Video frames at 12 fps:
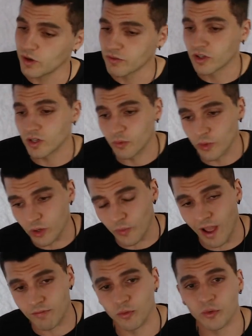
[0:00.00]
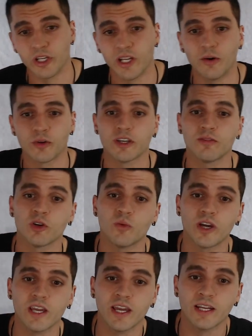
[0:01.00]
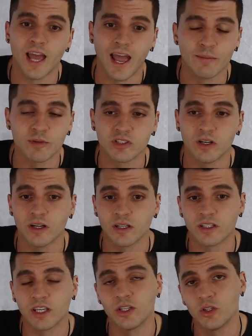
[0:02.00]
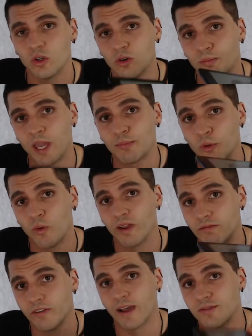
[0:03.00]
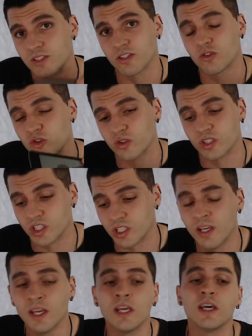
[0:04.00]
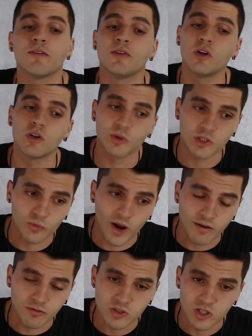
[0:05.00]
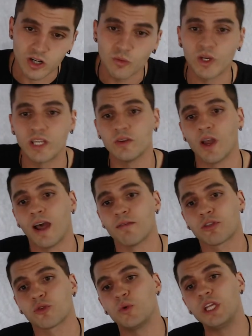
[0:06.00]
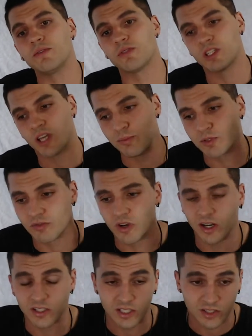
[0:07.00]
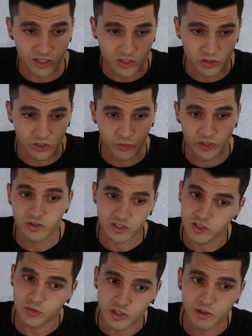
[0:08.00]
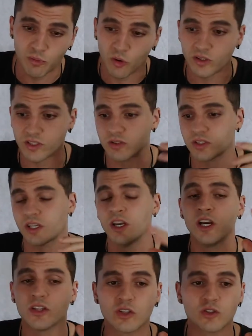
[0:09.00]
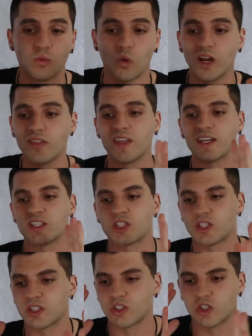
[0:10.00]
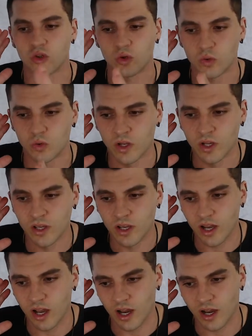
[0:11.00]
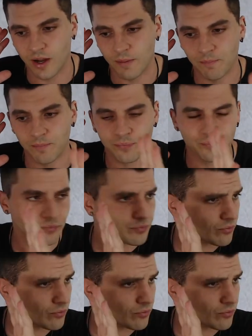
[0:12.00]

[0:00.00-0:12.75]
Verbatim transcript: we have the Good e-Reader raffle right now. We're giving away an Amazon Kindle Paperwhite 5 Signature Edition. If you don't know what the raffles are, we have three different types of contests on Good e-Reader. And this is really important, seriously. There's one that it's just you, um,